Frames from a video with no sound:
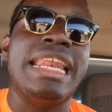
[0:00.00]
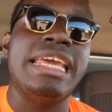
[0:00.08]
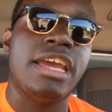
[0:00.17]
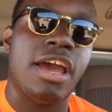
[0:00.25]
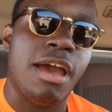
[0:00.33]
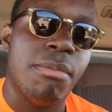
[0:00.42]

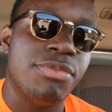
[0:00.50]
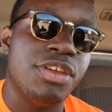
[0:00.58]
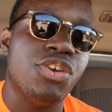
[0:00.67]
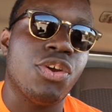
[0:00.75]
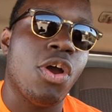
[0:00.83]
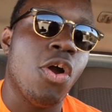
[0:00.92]
income,
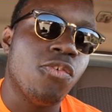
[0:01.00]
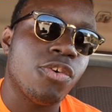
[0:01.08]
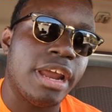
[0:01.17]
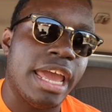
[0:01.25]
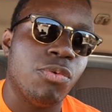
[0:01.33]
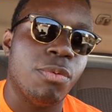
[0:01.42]
then your
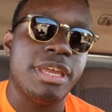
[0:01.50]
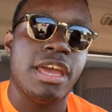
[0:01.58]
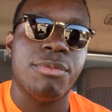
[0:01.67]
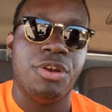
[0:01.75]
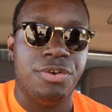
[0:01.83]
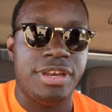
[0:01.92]
overhead will
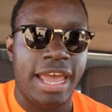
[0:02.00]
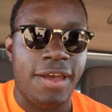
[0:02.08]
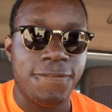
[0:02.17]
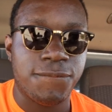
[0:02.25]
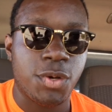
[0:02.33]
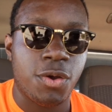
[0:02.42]
become your
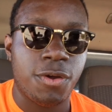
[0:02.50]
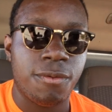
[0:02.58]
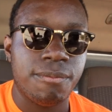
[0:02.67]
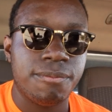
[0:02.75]
downfall.